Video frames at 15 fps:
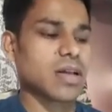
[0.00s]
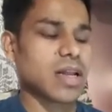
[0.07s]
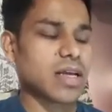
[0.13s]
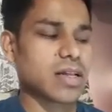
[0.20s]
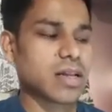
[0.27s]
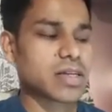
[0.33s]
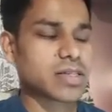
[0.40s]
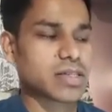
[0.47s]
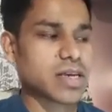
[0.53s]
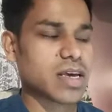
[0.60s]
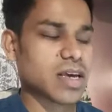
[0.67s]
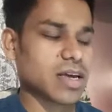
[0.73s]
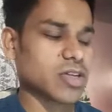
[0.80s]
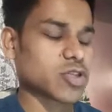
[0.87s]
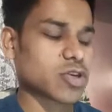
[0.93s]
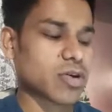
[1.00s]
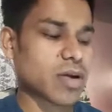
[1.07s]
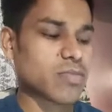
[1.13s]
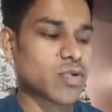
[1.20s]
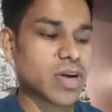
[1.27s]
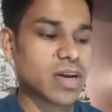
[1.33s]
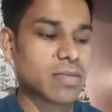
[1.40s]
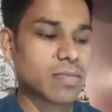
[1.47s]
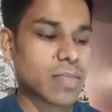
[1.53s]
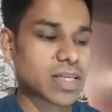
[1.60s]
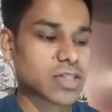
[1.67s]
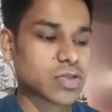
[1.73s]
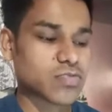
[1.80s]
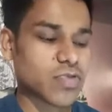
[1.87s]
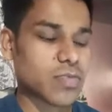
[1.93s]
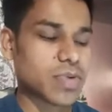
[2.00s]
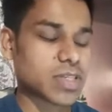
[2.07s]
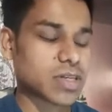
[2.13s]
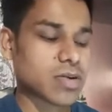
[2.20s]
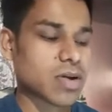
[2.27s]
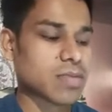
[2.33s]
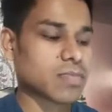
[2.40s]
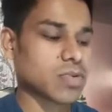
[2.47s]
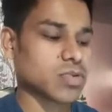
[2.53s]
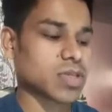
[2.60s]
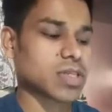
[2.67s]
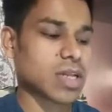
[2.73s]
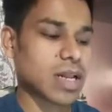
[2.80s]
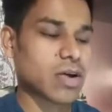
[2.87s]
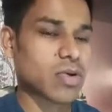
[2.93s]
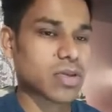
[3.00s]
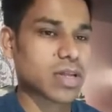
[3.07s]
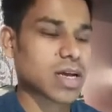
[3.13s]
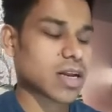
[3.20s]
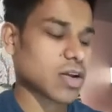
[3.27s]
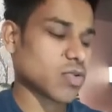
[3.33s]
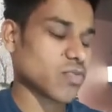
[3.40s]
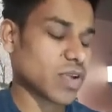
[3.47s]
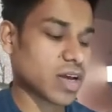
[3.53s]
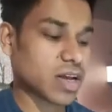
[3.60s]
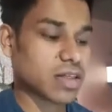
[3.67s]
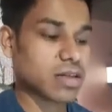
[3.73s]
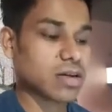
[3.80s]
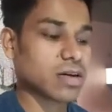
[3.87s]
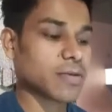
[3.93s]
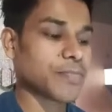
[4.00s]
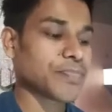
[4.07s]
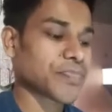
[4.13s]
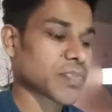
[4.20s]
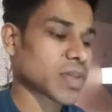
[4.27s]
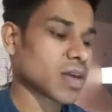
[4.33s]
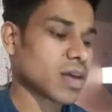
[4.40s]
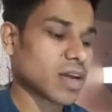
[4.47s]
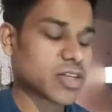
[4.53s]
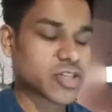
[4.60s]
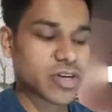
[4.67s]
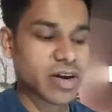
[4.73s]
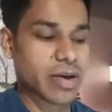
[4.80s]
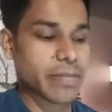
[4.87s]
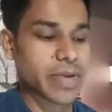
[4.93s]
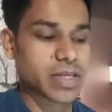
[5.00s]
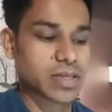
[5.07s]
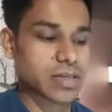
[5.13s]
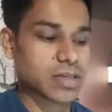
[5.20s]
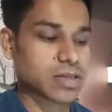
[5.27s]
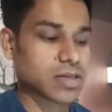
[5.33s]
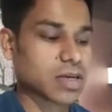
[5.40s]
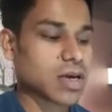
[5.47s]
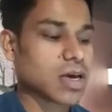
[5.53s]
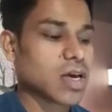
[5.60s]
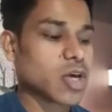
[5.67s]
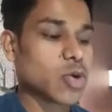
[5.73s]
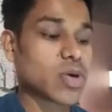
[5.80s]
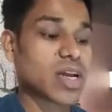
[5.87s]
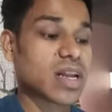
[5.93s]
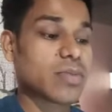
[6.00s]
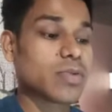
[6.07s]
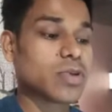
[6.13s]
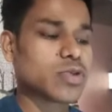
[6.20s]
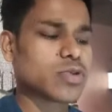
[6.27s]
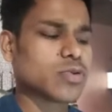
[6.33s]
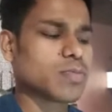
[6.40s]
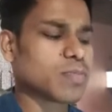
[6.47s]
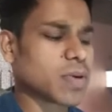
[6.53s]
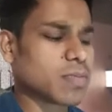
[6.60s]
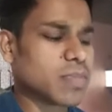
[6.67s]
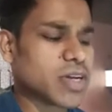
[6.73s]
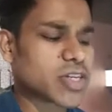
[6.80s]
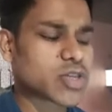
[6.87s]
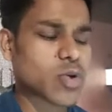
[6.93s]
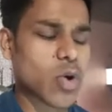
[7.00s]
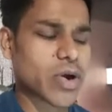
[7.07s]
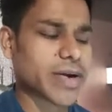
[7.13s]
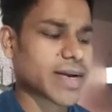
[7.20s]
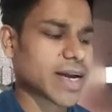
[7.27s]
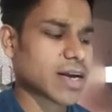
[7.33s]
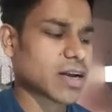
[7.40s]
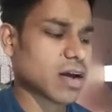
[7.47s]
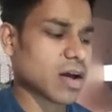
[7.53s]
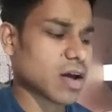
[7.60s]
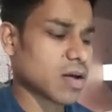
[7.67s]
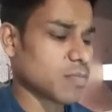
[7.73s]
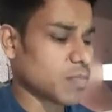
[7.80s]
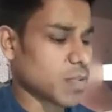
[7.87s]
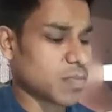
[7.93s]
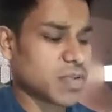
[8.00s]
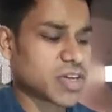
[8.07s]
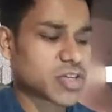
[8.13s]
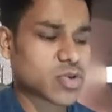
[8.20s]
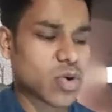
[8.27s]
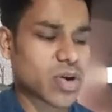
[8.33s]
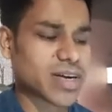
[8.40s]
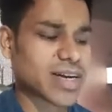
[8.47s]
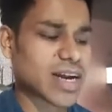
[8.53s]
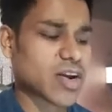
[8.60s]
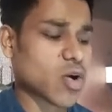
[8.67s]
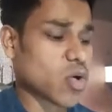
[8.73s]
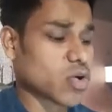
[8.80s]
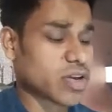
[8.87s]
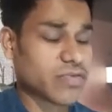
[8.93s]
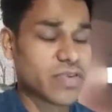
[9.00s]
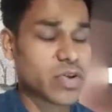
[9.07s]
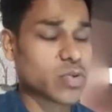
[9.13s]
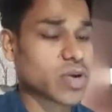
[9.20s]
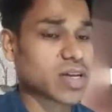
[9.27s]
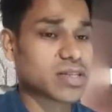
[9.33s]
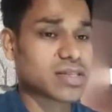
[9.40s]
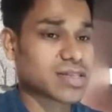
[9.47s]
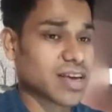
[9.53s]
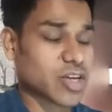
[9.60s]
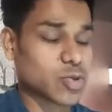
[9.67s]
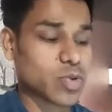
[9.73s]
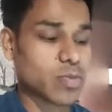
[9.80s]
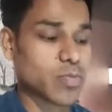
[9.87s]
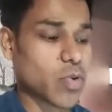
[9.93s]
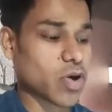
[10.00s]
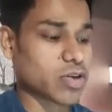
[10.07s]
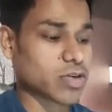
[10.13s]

like let's say instagram you're getting message from instagram you just click on that and you will get the instagram messages you can able to publish content publish content or even you can schedule